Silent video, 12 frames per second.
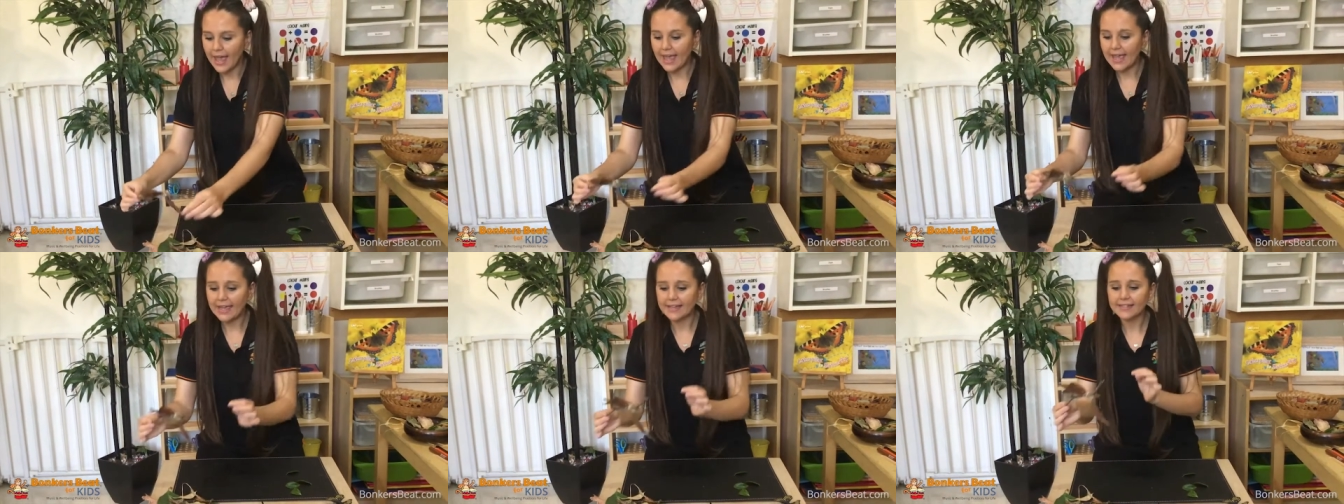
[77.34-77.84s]

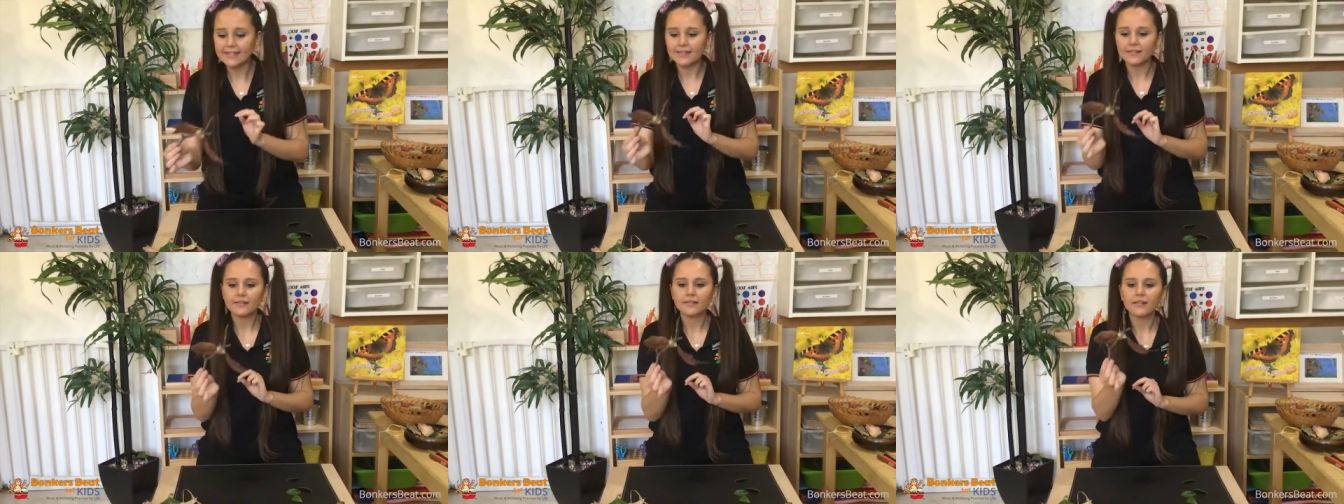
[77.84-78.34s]
And
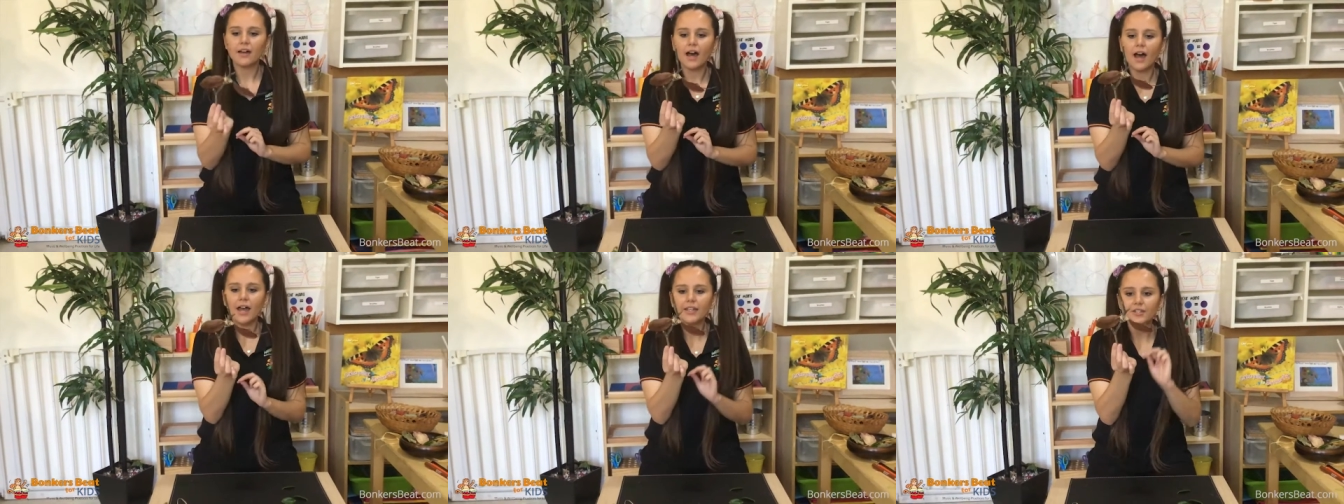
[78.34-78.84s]

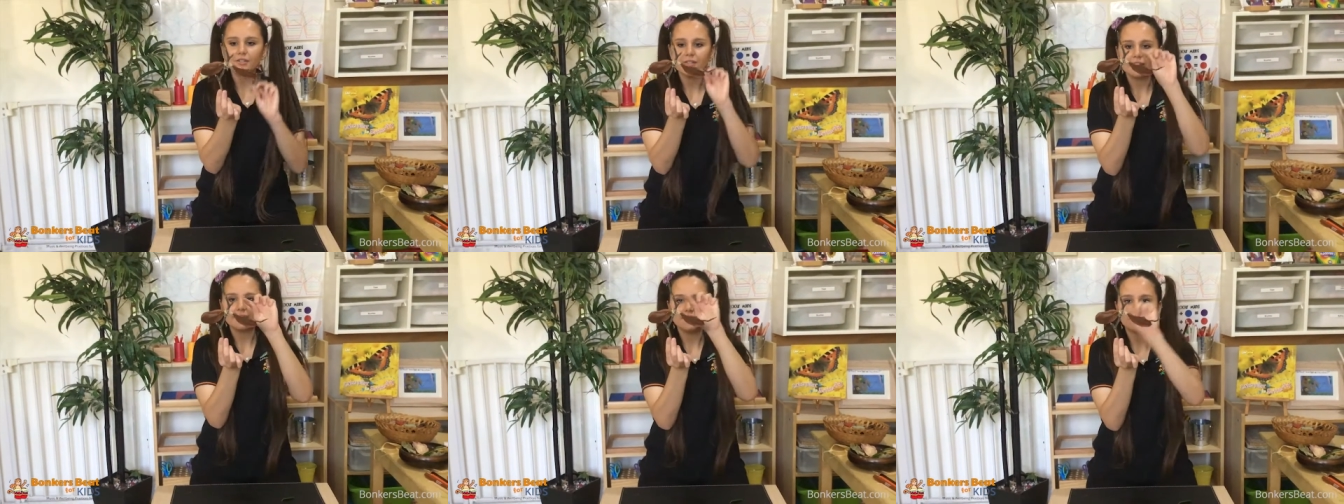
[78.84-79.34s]
I used
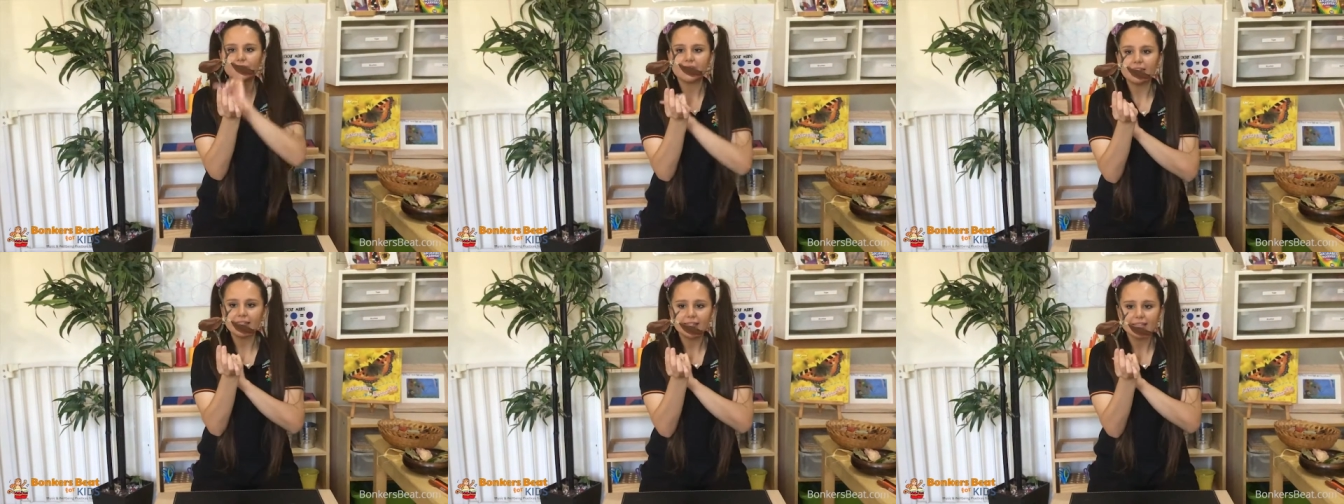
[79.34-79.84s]
the little
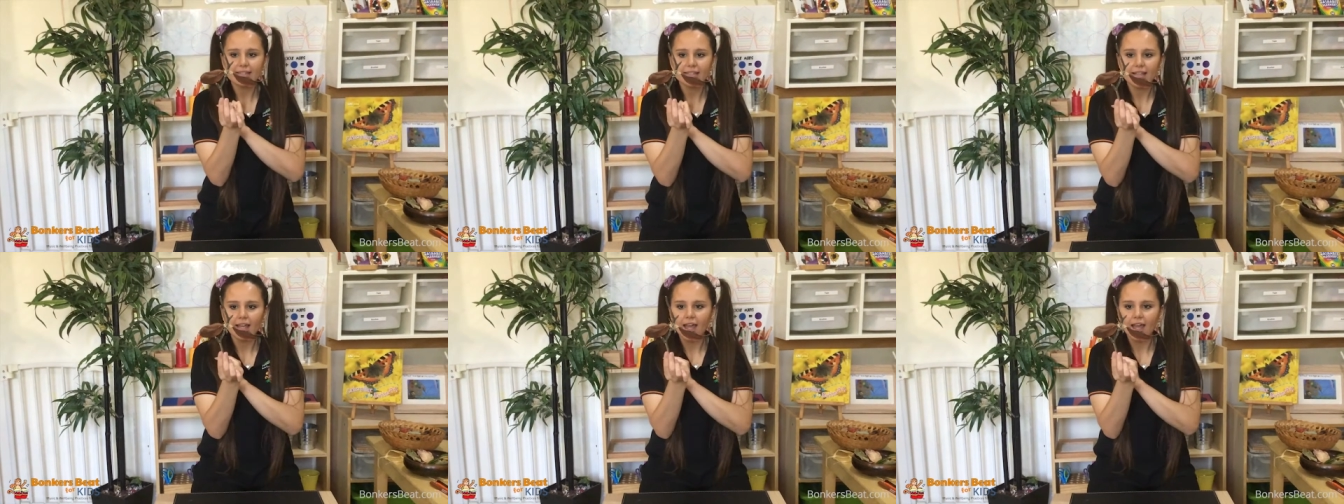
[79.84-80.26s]
sticks